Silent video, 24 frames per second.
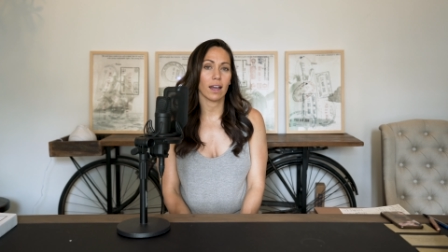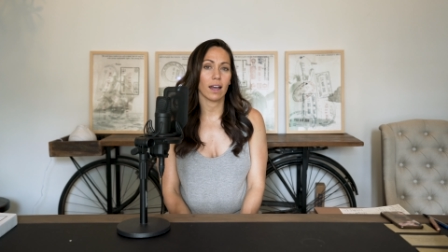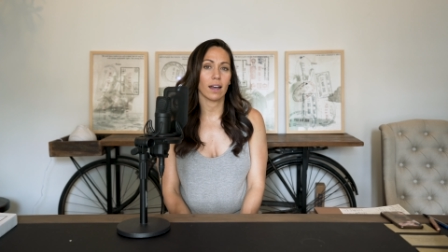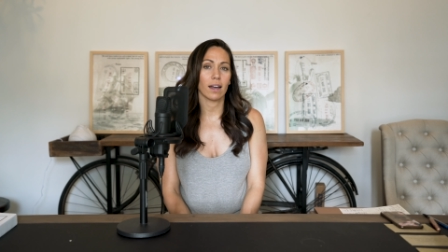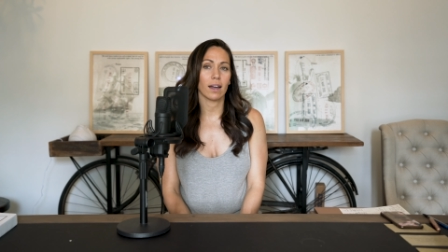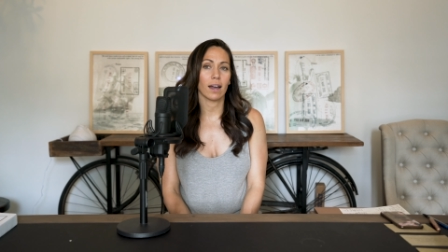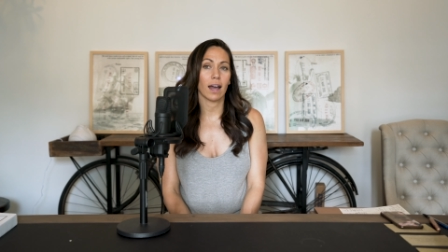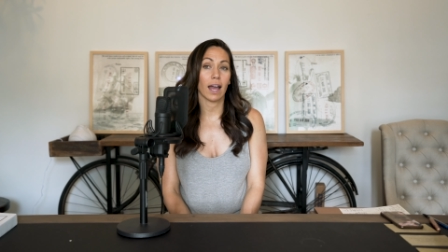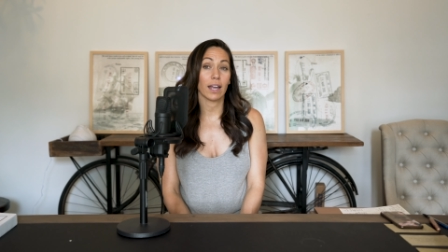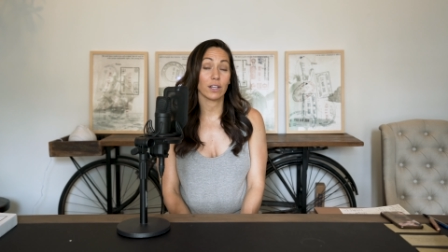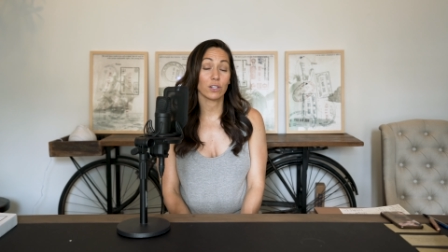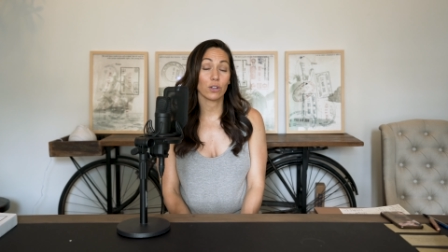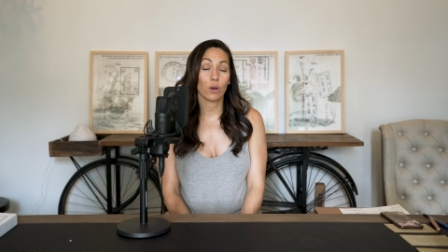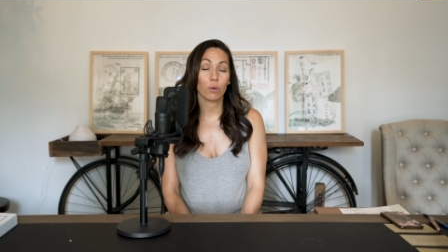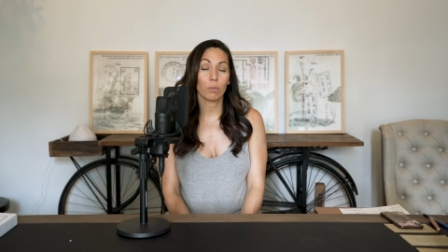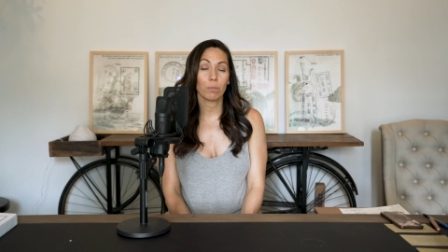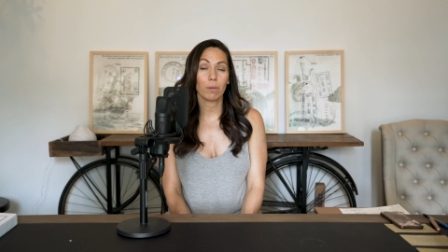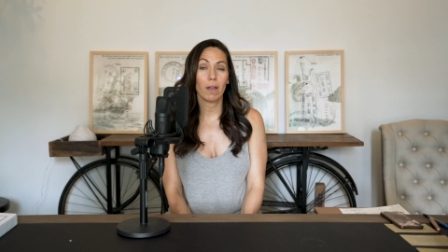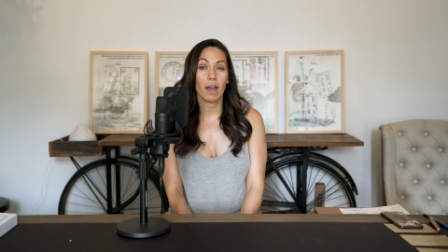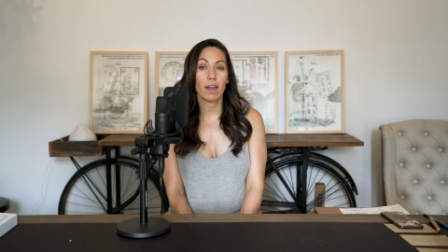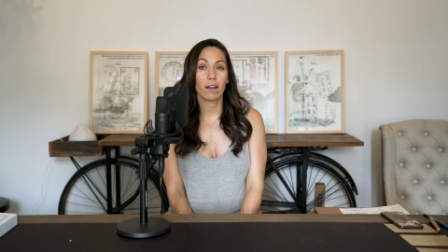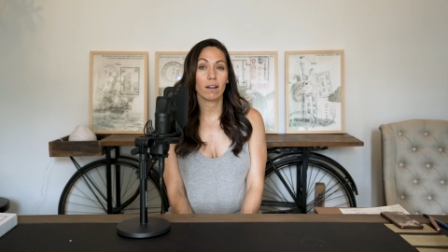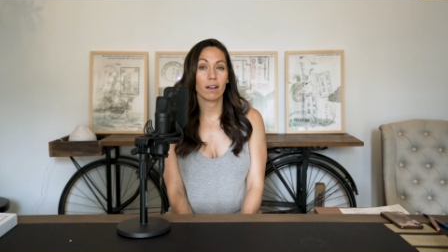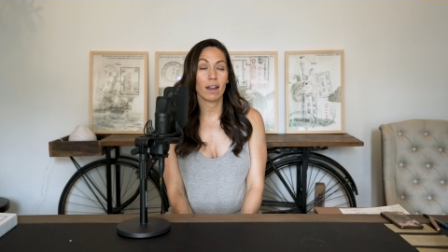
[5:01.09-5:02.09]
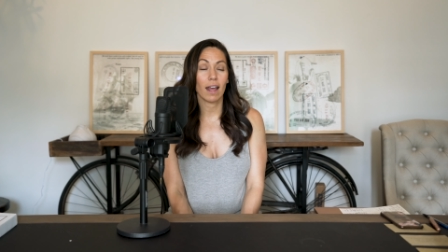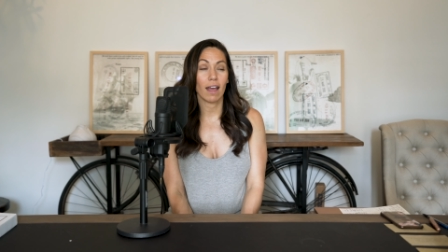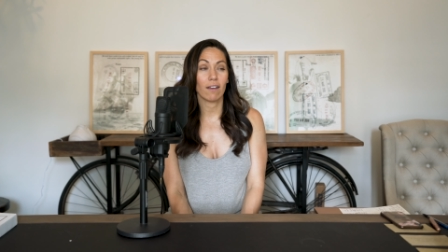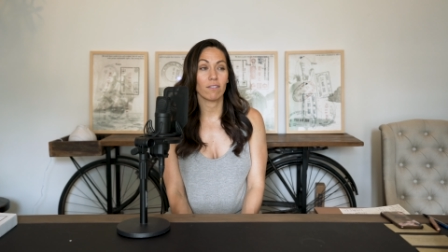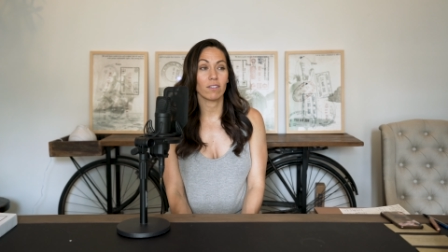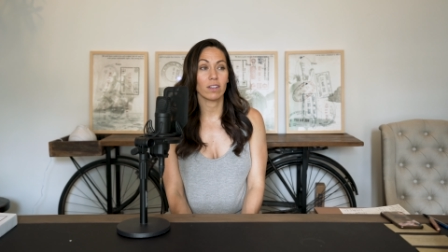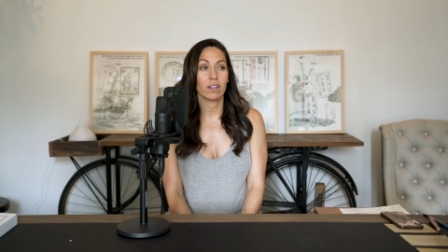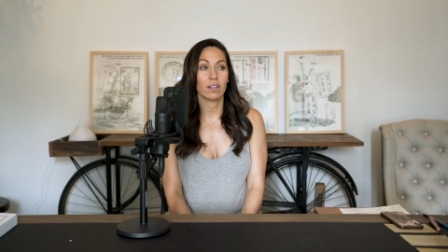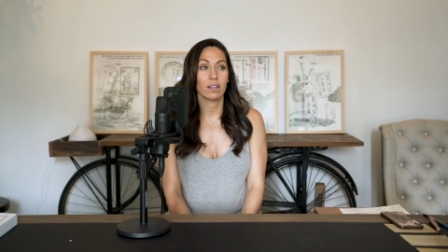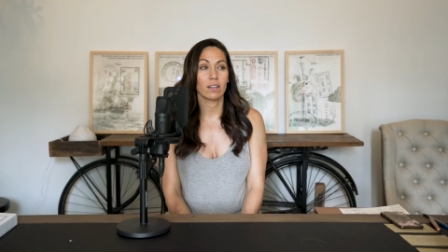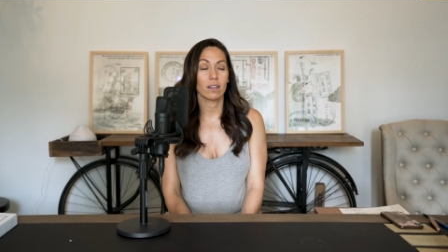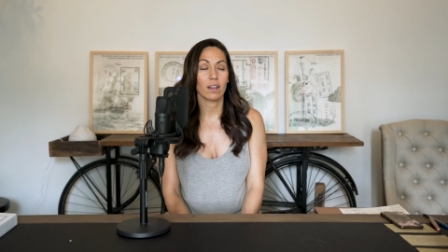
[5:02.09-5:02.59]
Uh, I don't plan on
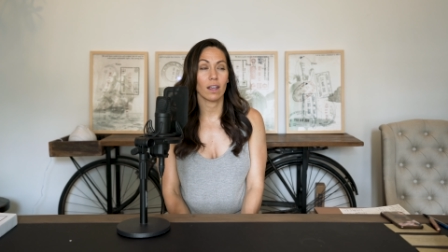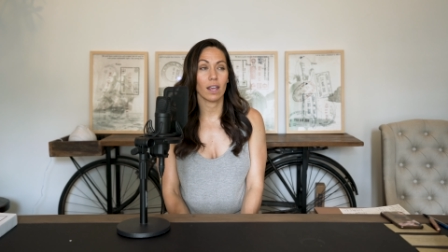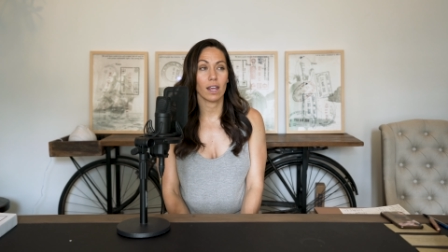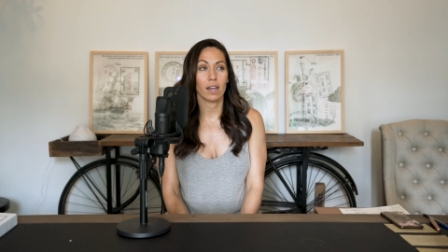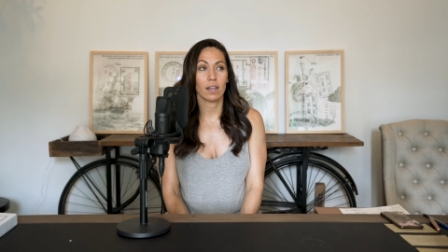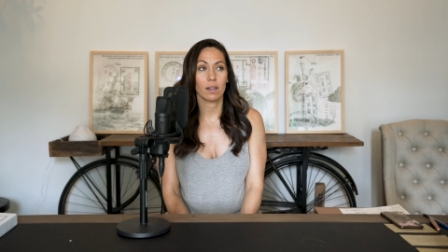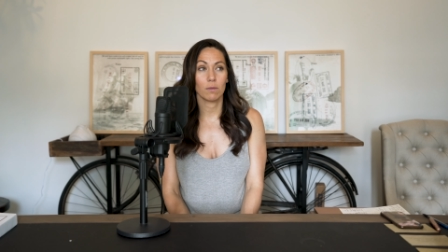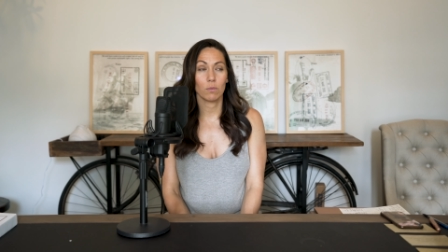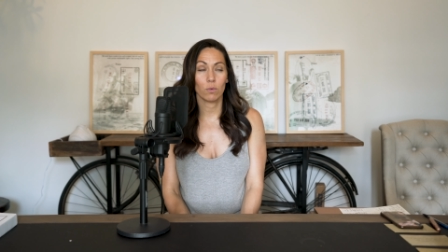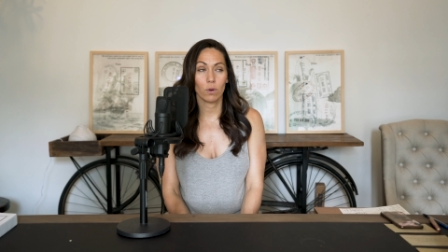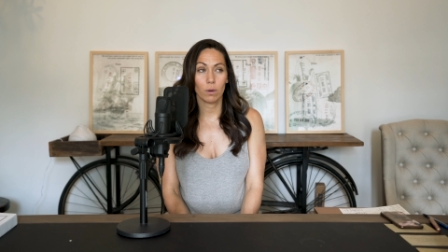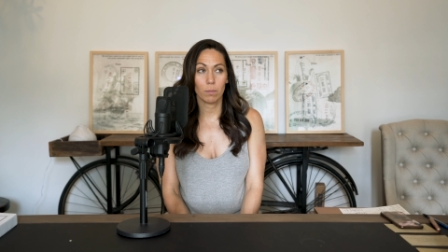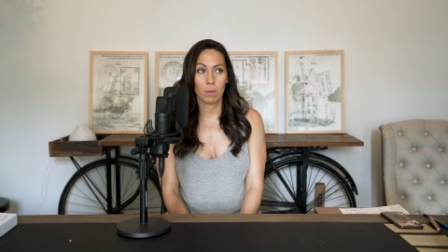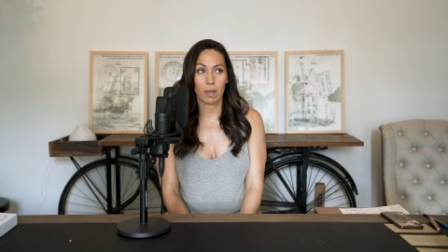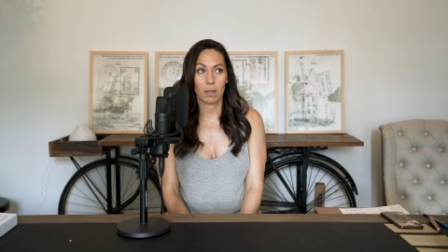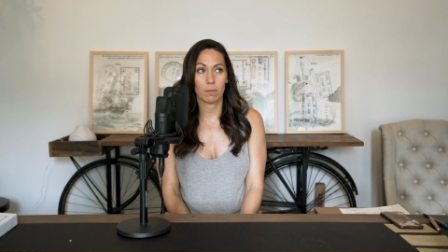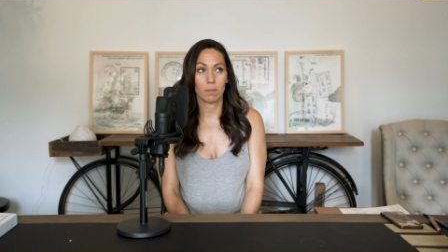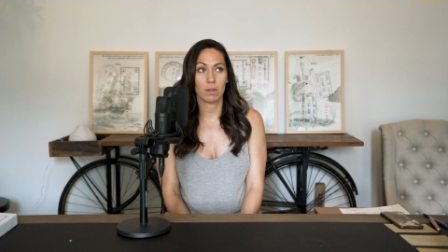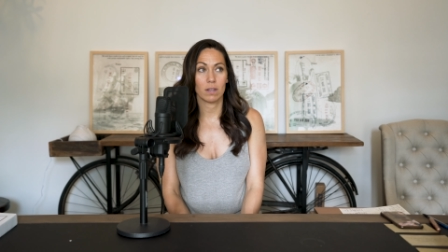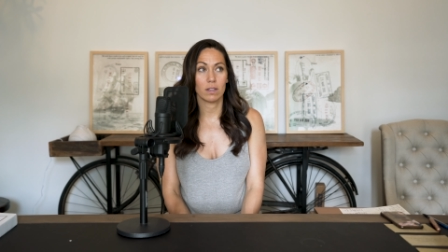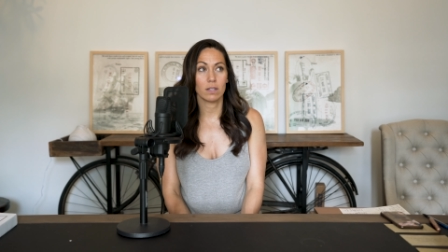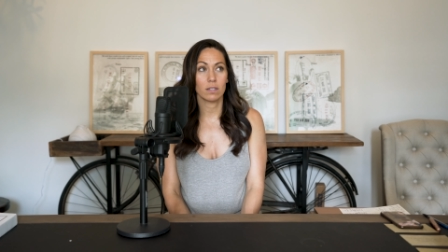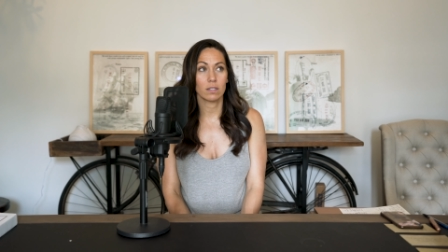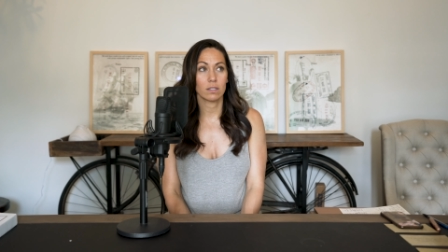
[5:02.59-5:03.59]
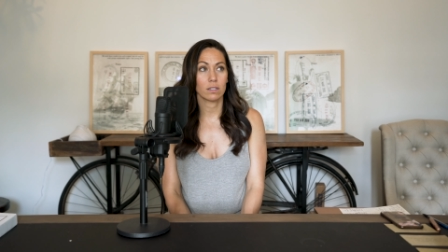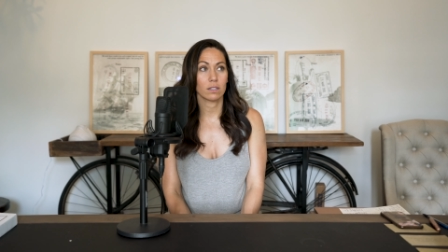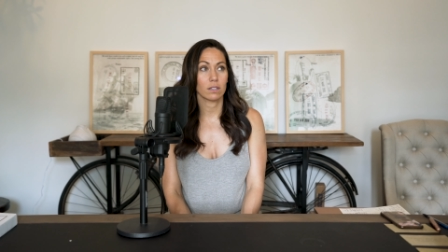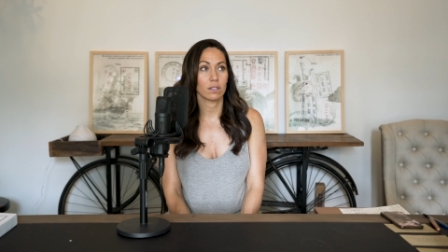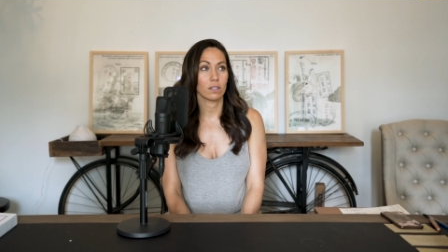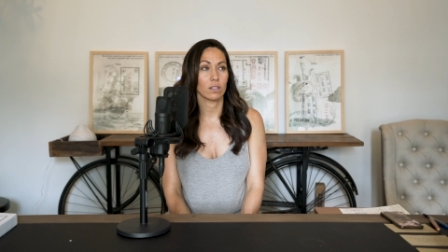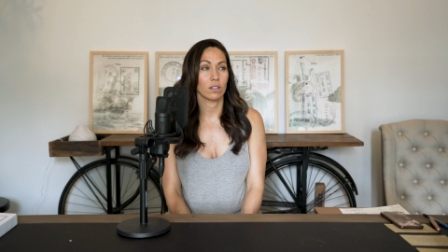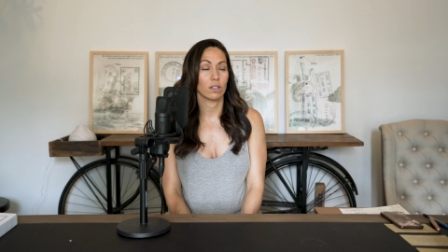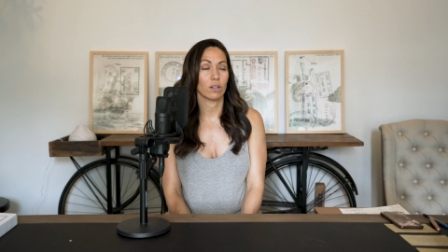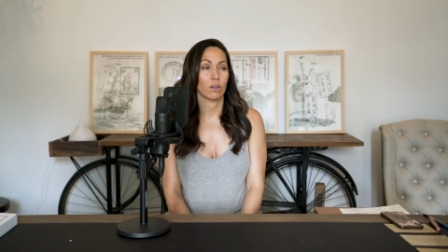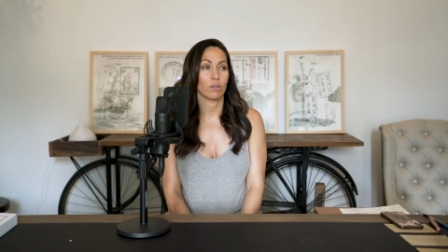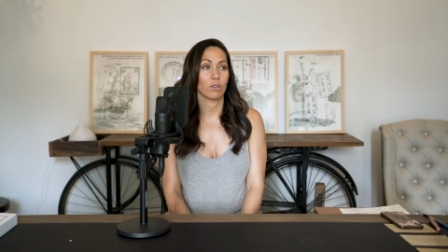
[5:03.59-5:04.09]
having any more babies.
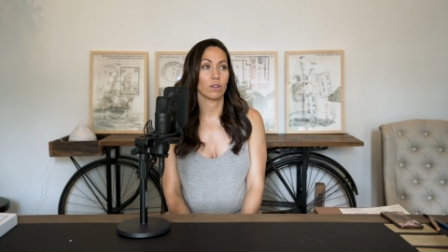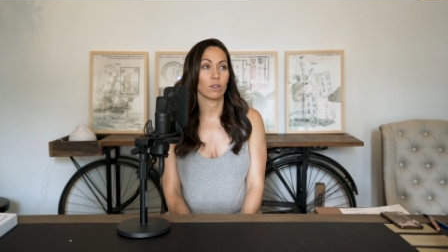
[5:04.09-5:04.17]
You know,